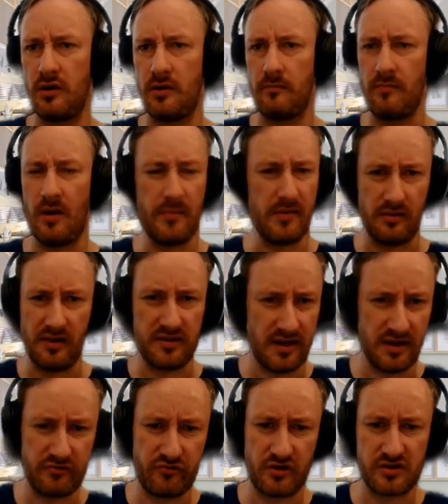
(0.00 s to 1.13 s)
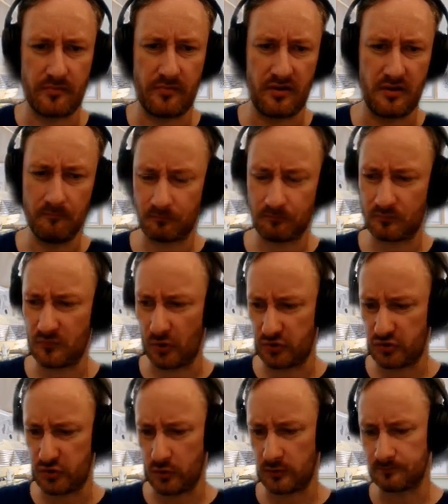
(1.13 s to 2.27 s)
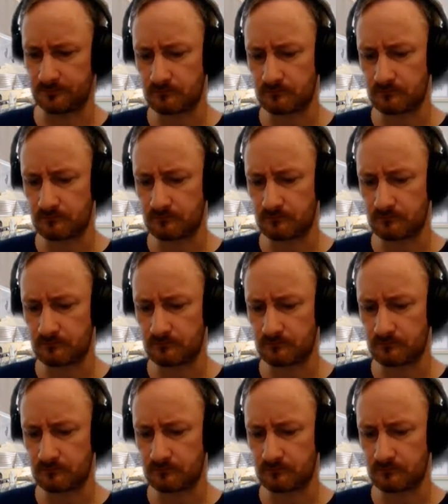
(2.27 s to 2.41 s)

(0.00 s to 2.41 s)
maybe a lit entry or something. Not sure.